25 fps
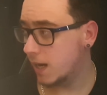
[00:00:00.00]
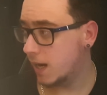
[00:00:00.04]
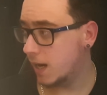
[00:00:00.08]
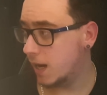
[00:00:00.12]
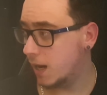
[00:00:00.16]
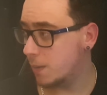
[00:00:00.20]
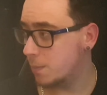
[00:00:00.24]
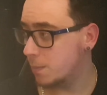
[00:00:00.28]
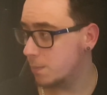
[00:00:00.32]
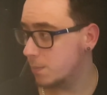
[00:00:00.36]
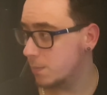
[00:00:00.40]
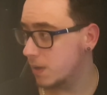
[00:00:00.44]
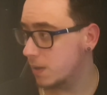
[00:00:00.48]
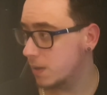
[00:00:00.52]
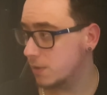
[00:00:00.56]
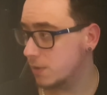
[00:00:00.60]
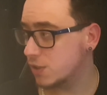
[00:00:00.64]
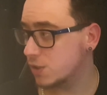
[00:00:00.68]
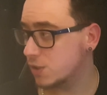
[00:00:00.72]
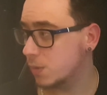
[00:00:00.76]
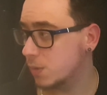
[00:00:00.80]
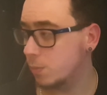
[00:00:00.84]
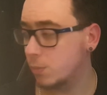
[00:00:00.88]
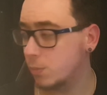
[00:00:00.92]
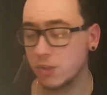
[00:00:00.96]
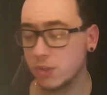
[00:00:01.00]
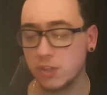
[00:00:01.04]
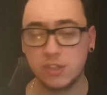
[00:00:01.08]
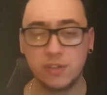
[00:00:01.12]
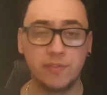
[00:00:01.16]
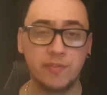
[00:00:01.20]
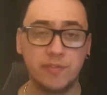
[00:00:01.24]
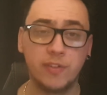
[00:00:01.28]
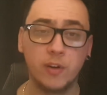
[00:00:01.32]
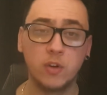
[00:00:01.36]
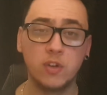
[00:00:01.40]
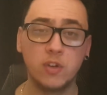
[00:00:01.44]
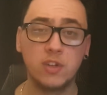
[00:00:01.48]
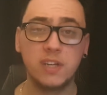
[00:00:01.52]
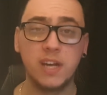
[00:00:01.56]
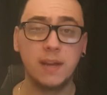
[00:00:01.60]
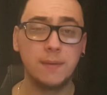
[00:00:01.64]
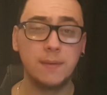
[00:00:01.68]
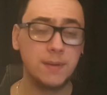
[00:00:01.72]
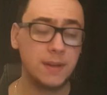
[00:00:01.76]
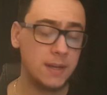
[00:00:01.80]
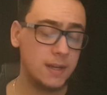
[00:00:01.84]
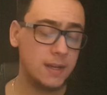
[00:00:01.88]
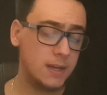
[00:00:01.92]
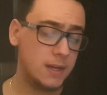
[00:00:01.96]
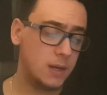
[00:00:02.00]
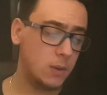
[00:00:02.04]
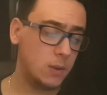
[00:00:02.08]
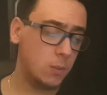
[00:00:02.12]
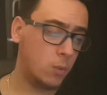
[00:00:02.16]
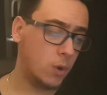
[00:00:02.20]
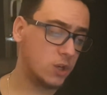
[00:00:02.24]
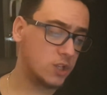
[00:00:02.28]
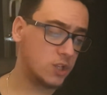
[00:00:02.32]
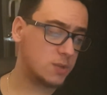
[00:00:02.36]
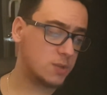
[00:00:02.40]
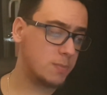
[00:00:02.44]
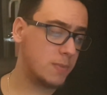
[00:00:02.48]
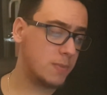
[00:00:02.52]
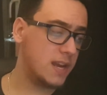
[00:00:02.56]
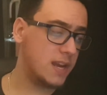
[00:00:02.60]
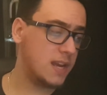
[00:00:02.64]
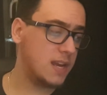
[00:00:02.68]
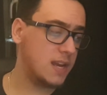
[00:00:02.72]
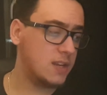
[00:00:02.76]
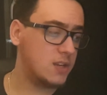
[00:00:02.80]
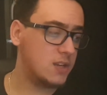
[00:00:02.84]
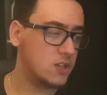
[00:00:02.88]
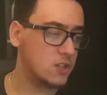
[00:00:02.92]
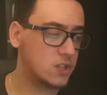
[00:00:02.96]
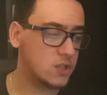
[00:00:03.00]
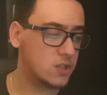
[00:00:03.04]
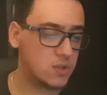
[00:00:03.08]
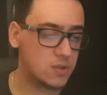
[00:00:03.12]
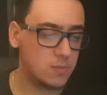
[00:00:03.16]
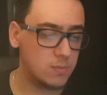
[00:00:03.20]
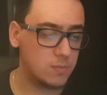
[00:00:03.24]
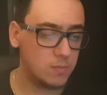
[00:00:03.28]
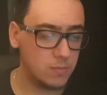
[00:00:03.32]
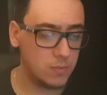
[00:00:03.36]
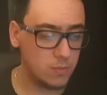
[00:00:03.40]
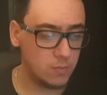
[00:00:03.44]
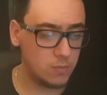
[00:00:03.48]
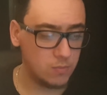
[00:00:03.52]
Maybe someone wants to fund it, watch me just